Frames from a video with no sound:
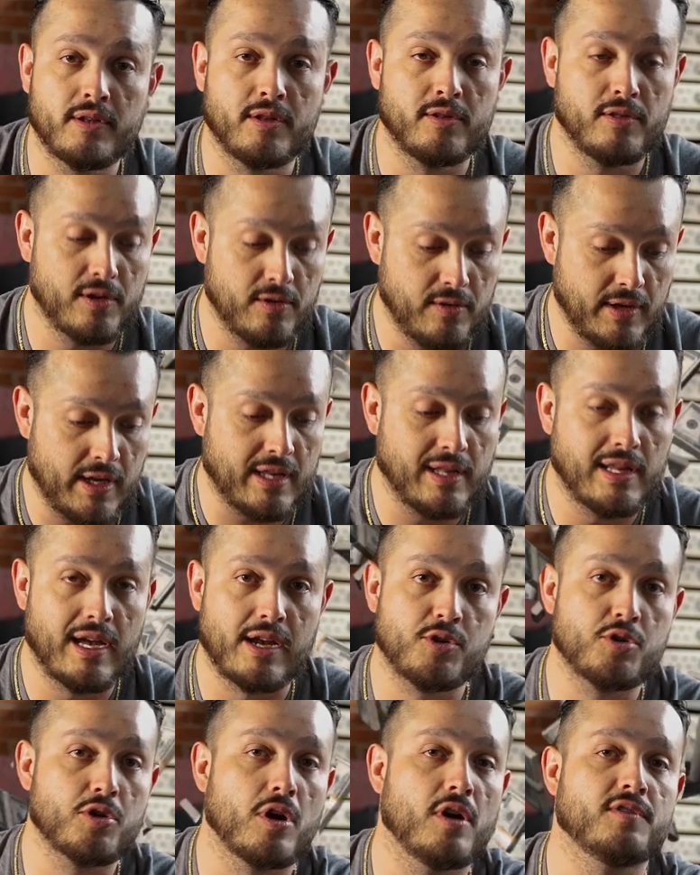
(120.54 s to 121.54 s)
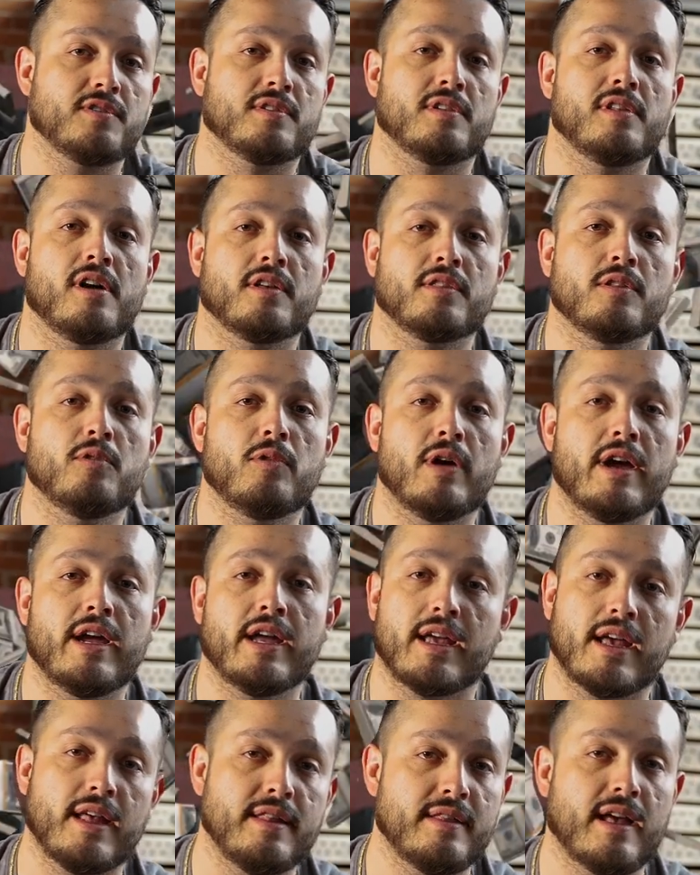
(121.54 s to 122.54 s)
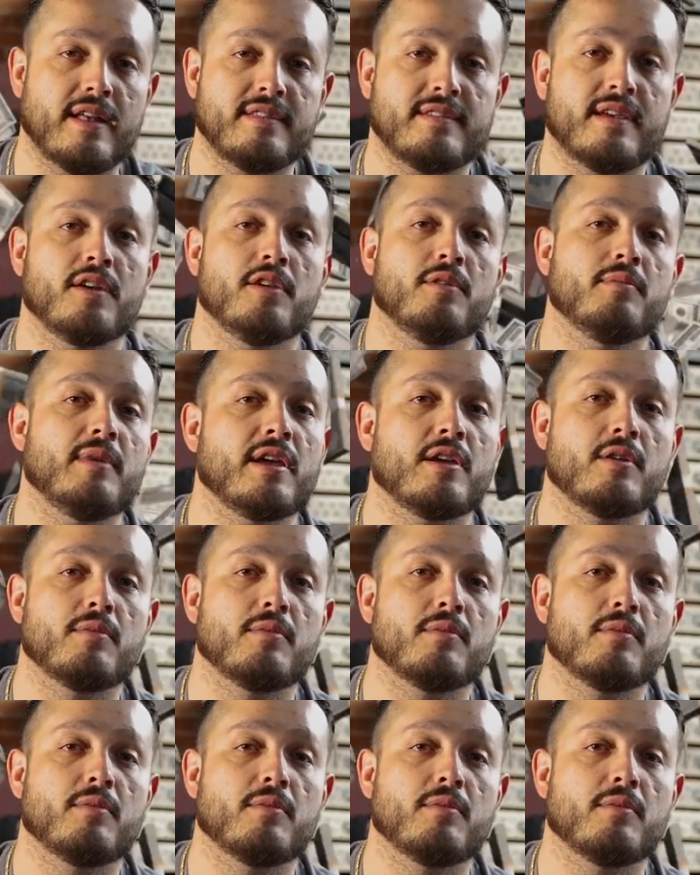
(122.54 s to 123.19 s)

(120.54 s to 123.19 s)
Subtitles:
literally collect draws along the way, and that's how you make your